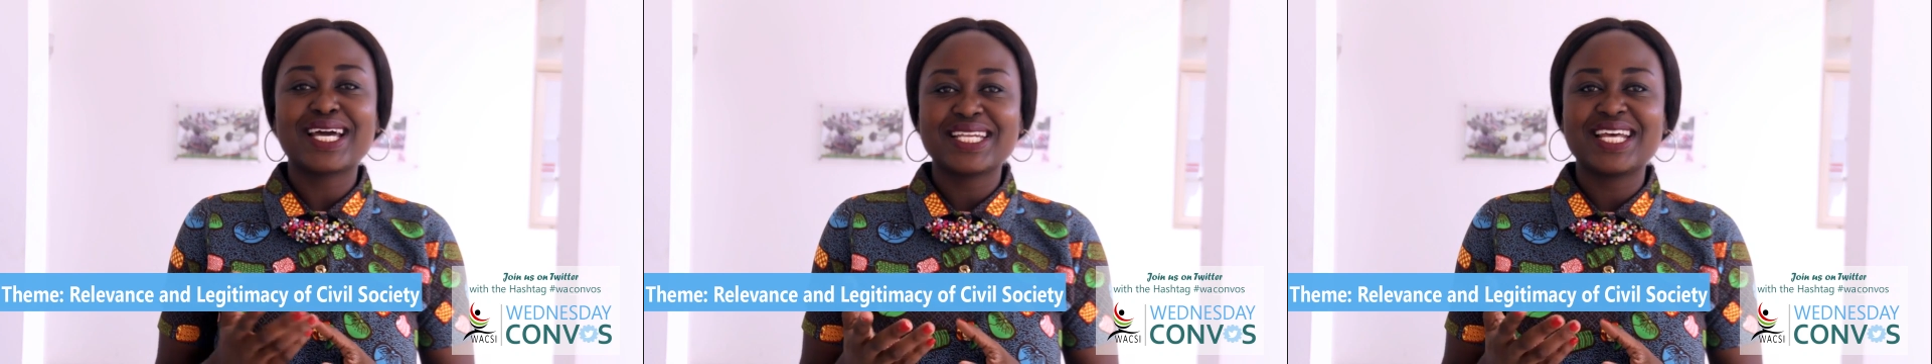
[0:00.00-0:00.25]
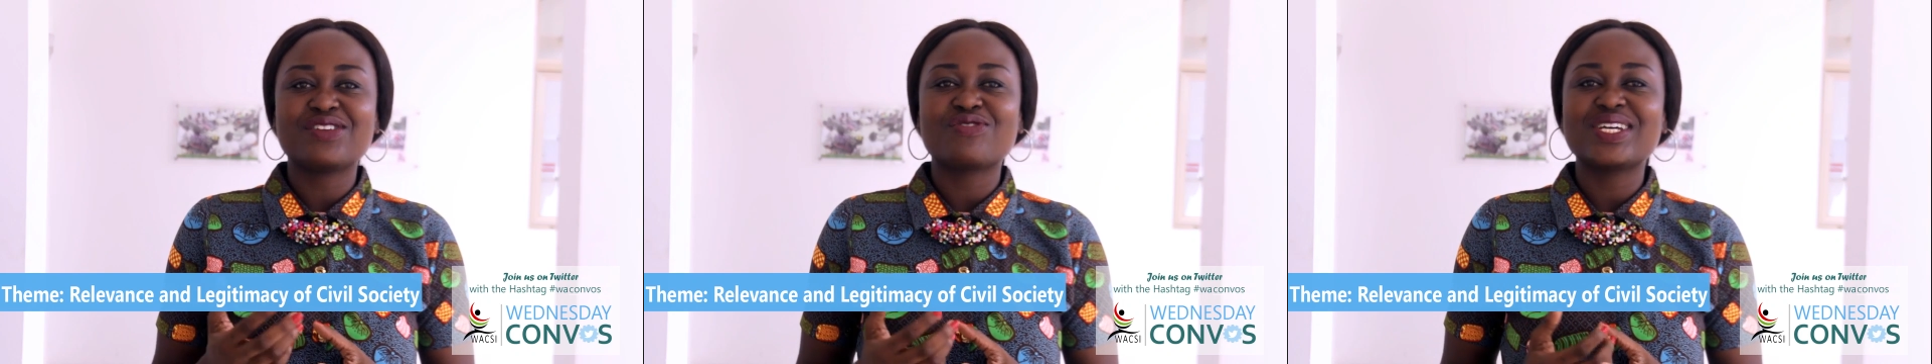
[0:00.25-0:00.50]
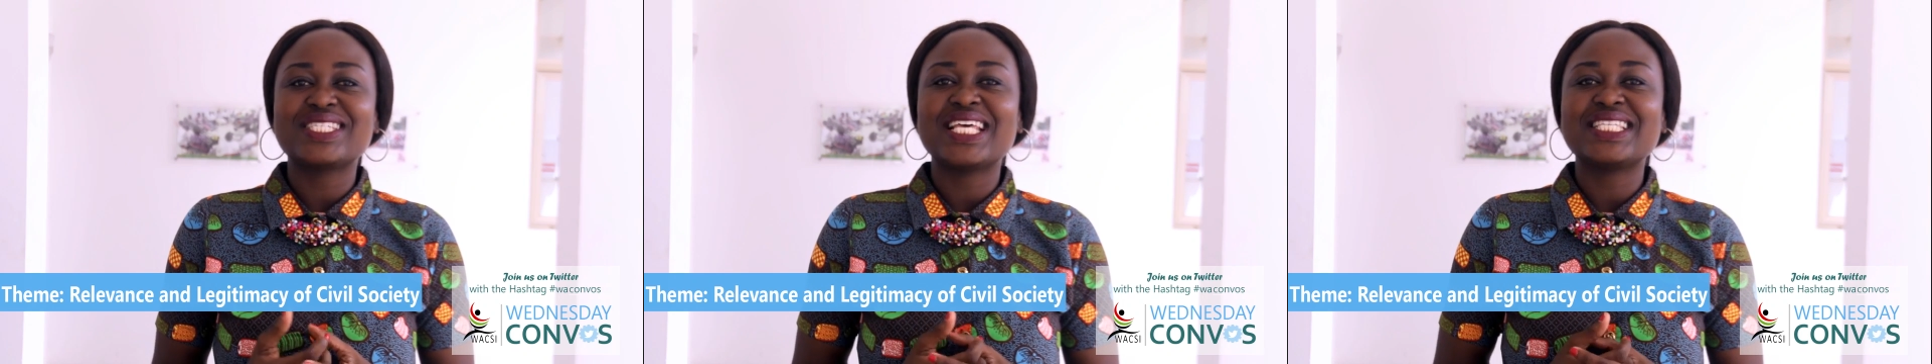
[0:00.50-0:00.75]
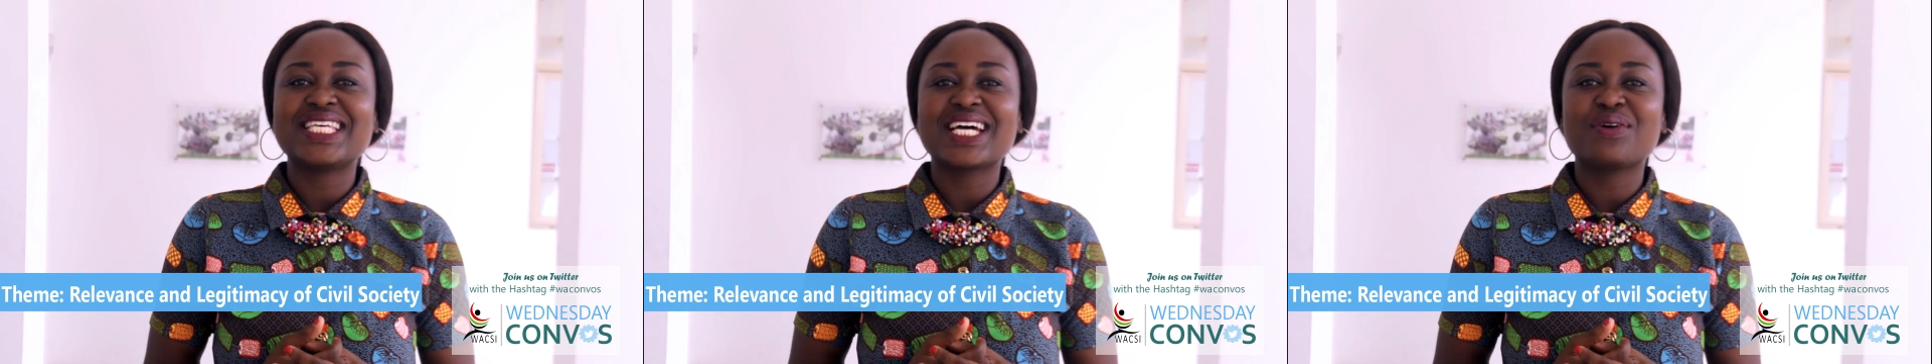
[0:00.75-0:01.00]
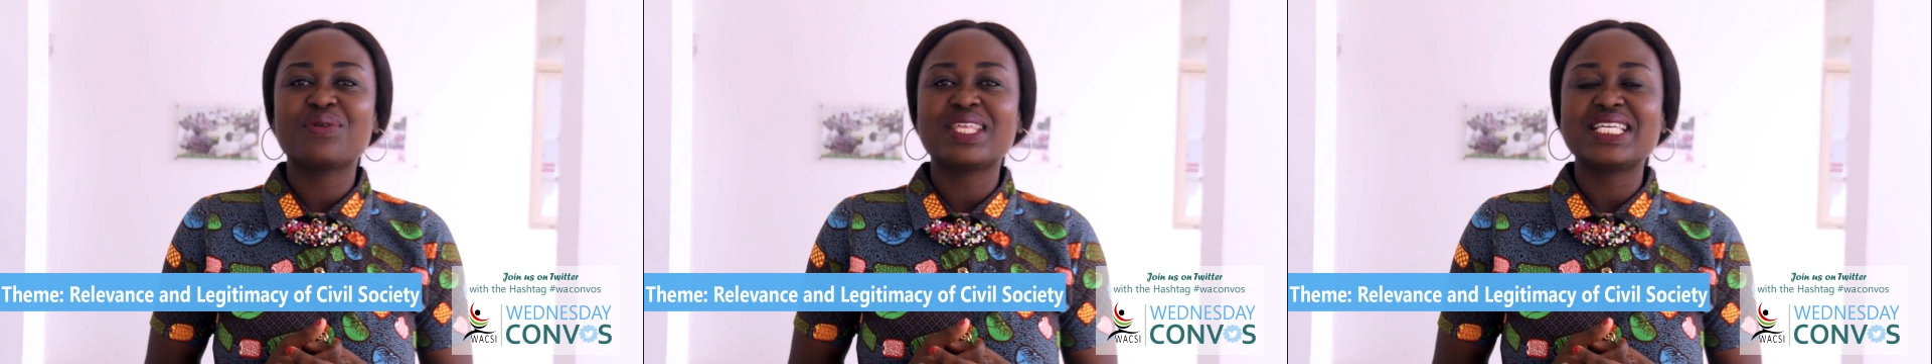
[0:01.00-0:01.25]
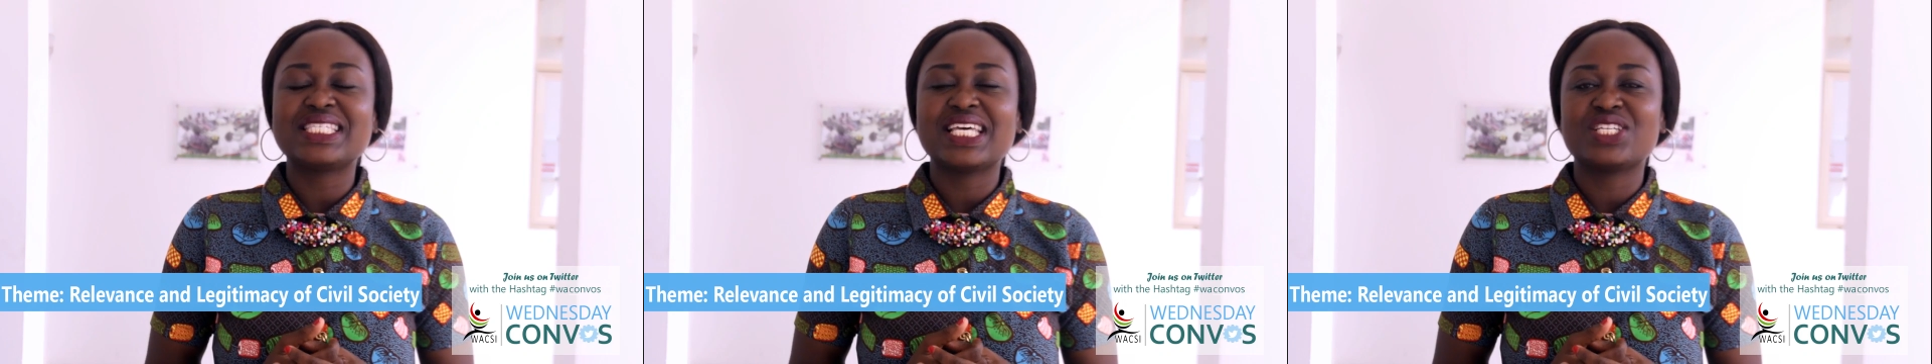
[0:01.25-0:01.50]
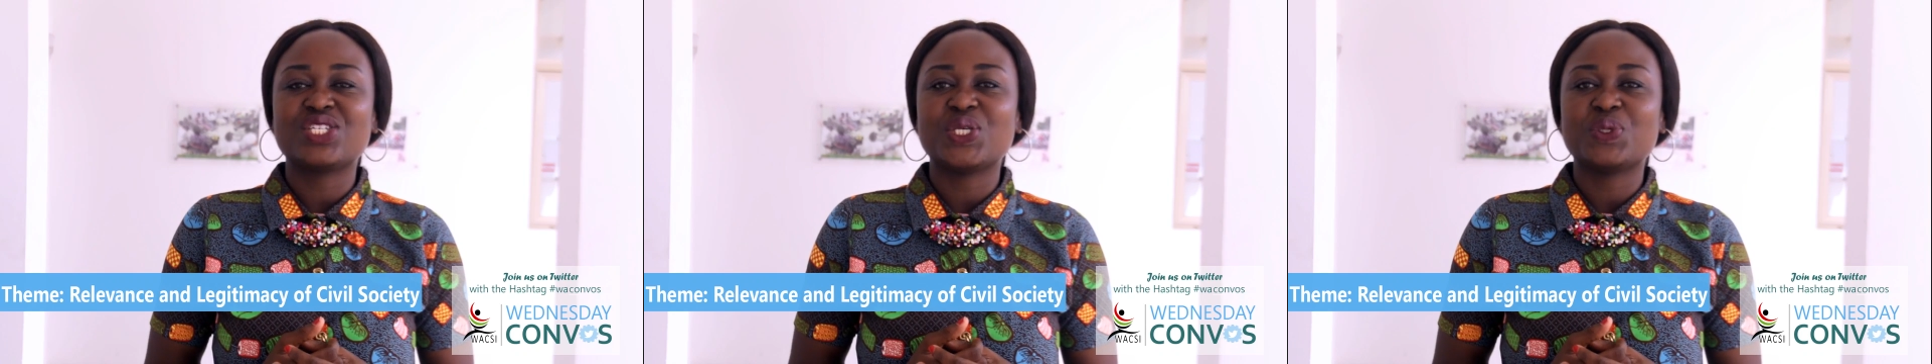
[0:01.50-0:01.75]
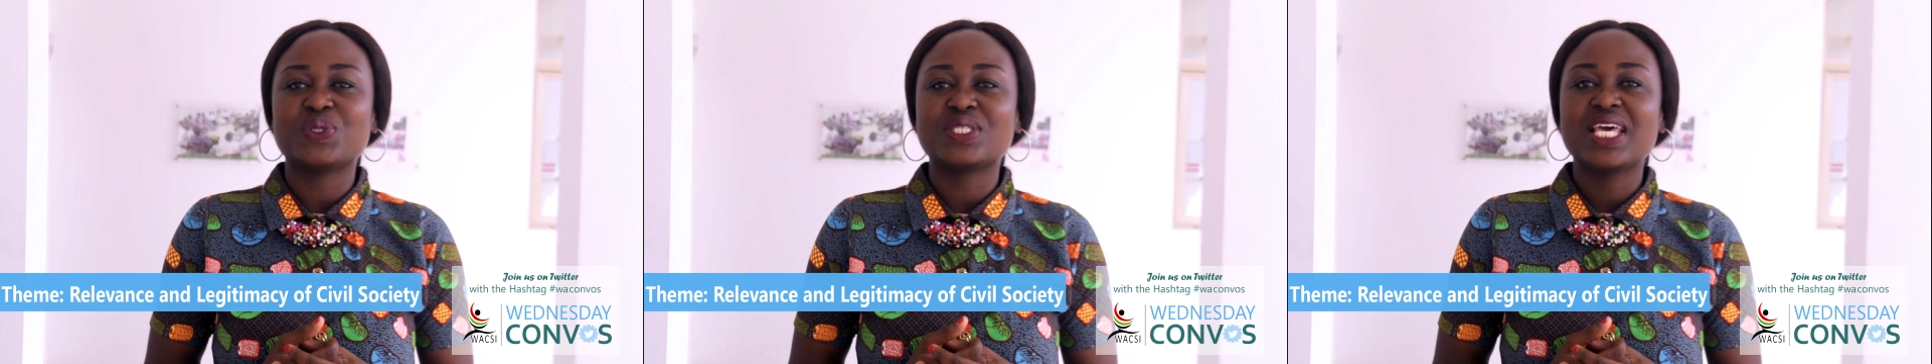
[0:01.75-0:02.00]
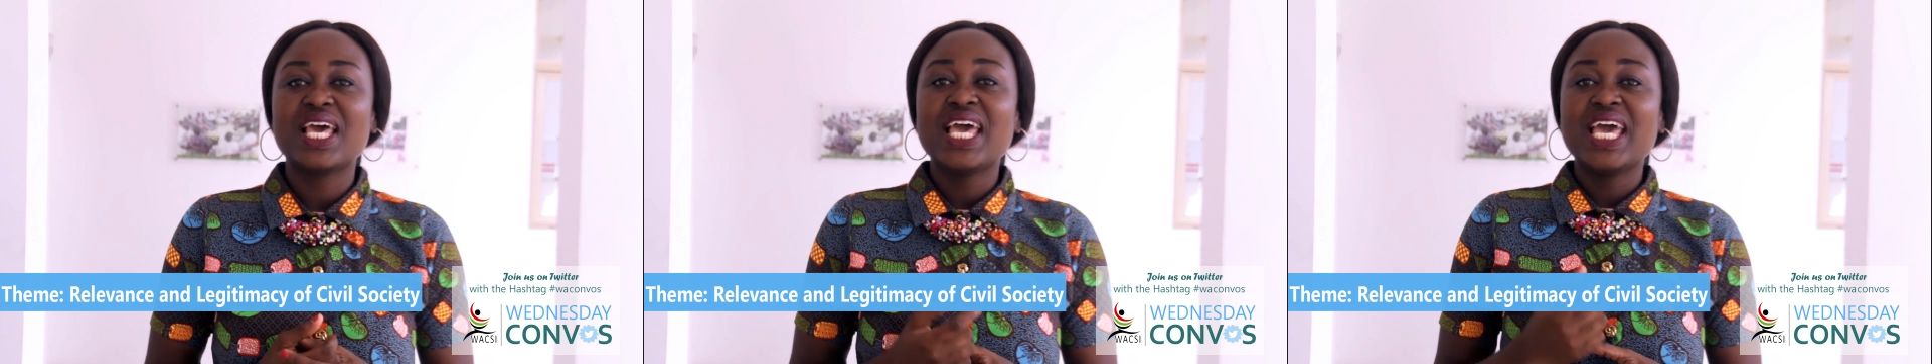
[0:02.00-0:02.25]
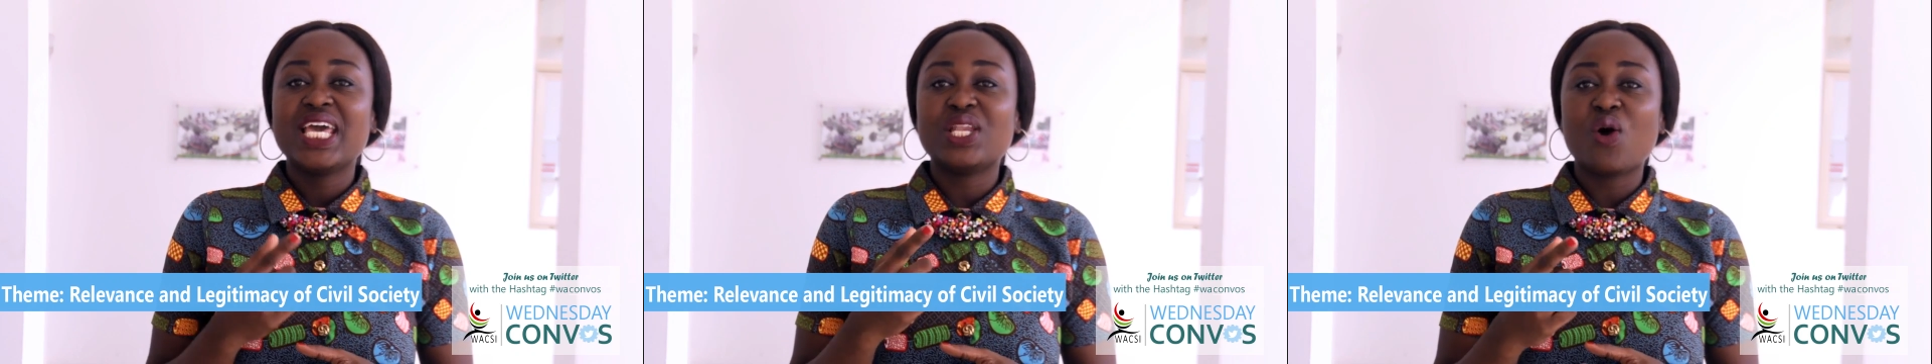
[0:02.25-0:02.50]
can address and tackle these issues in